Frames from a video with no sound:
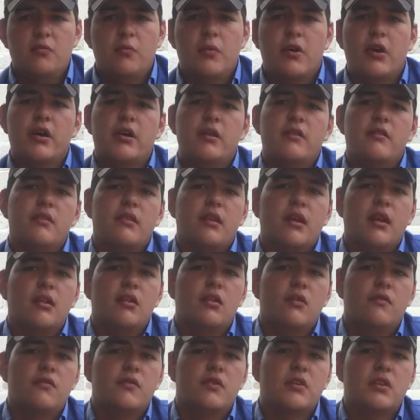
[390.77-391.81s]
parents can
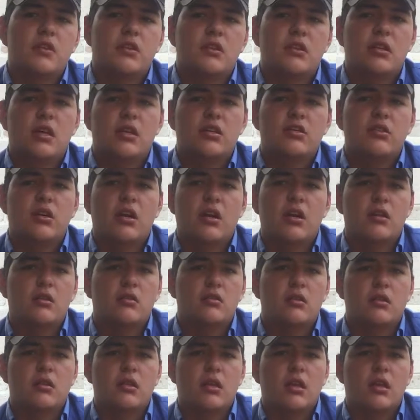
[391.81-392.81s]
often the child